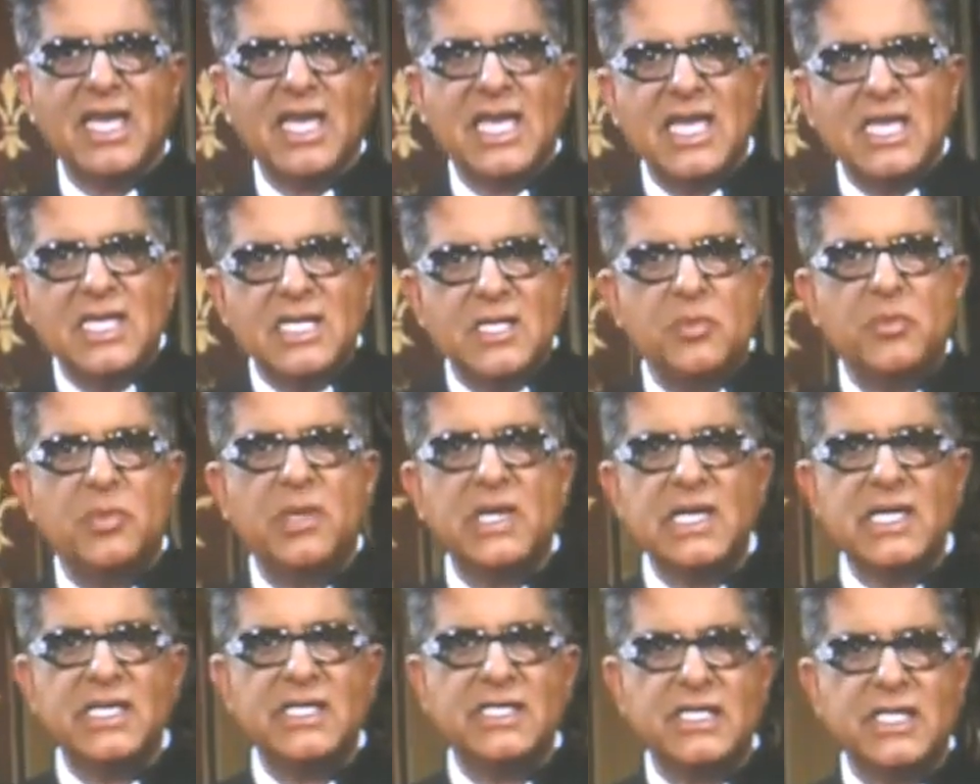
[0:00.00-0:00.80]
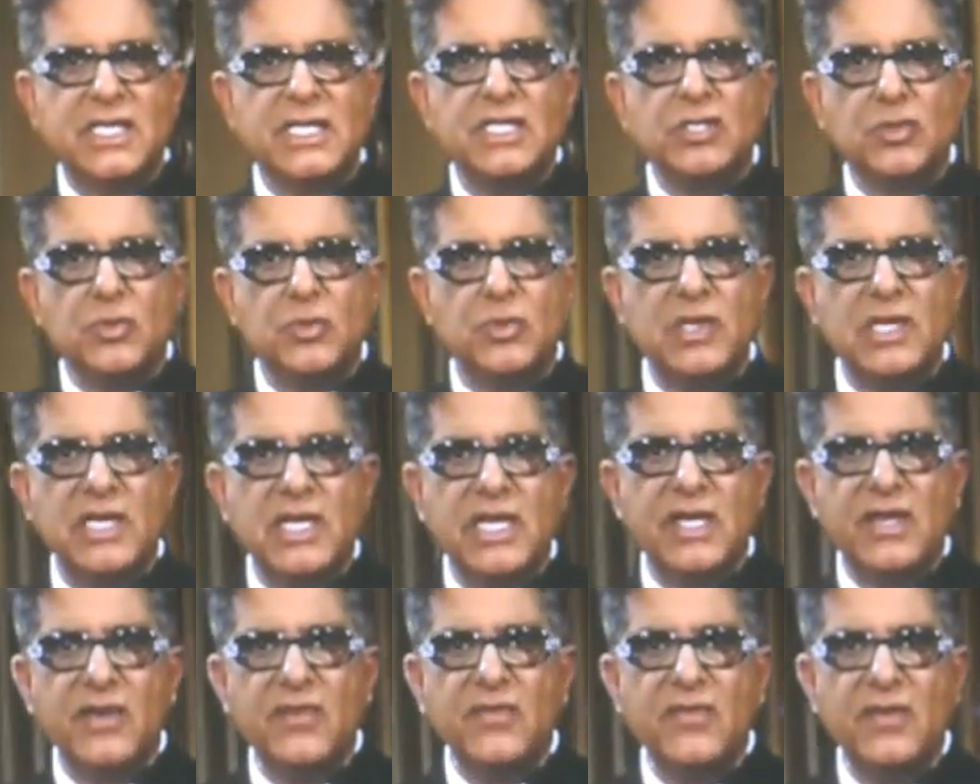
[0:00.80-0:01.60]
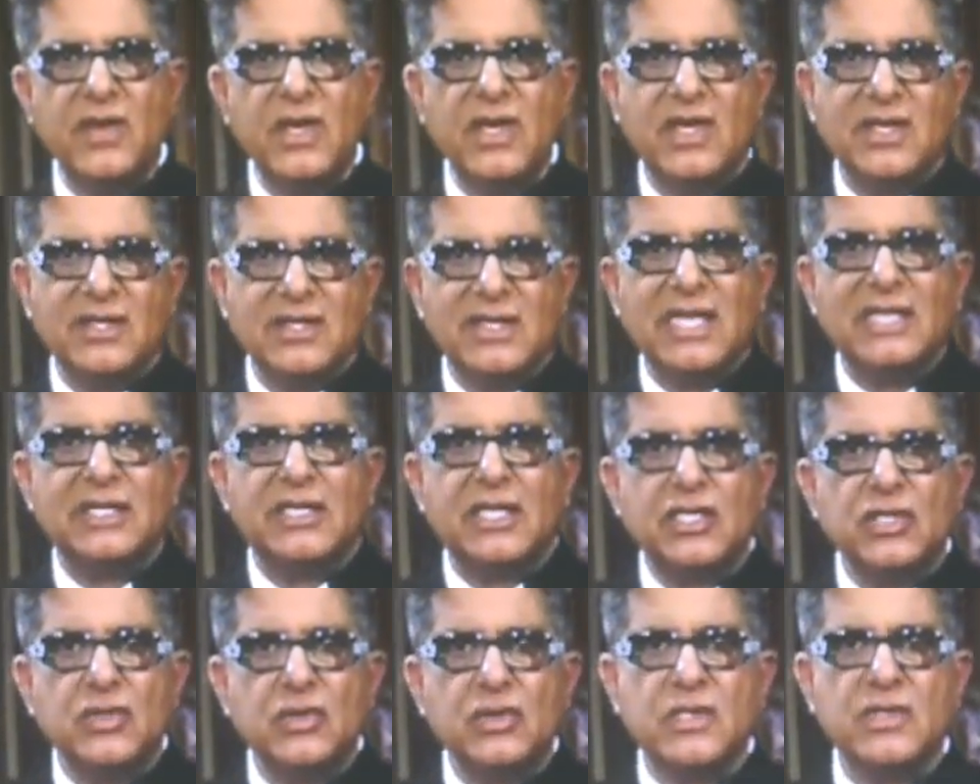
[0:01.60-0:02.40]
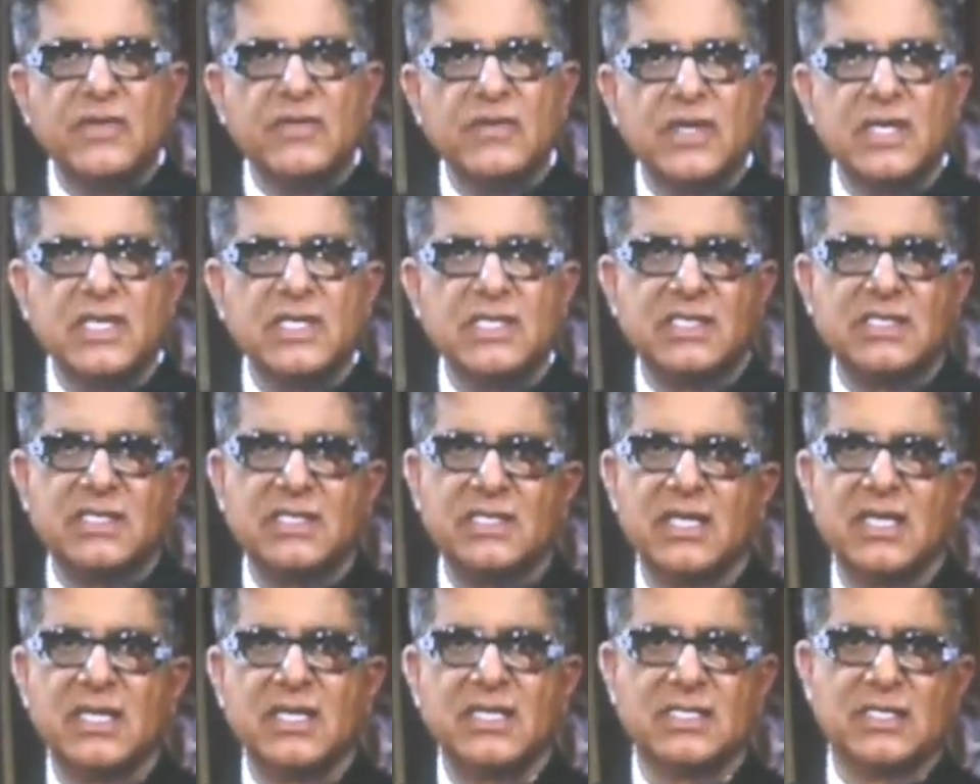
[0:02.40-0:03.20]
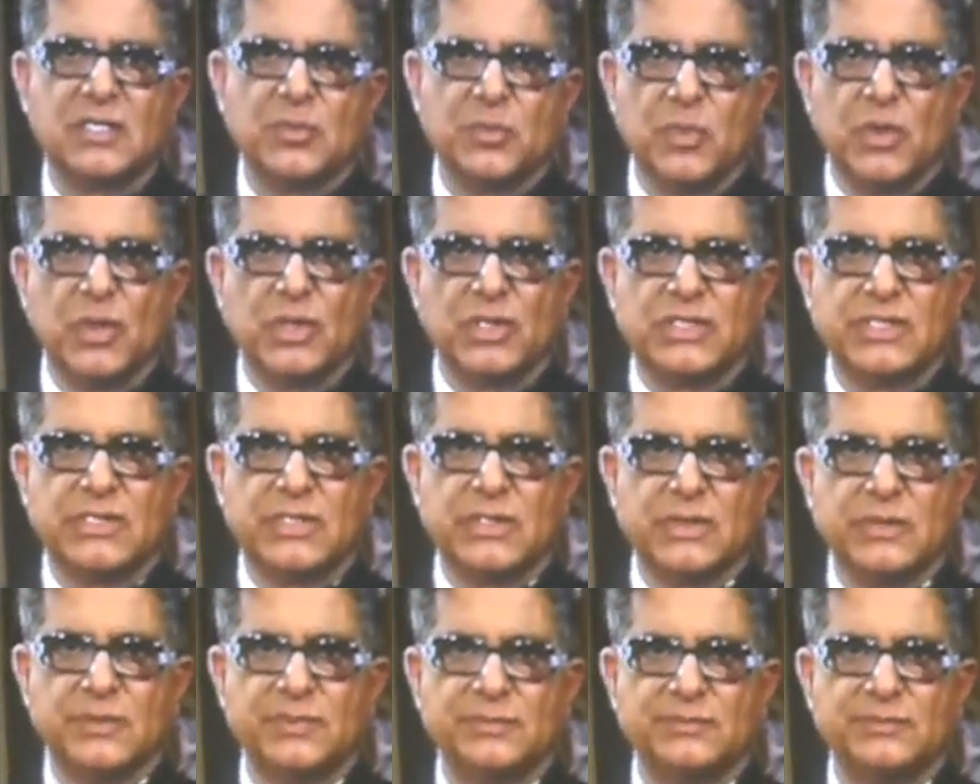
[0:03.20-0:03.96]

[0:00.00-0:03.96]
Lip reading: inability to believe that the universe supports you.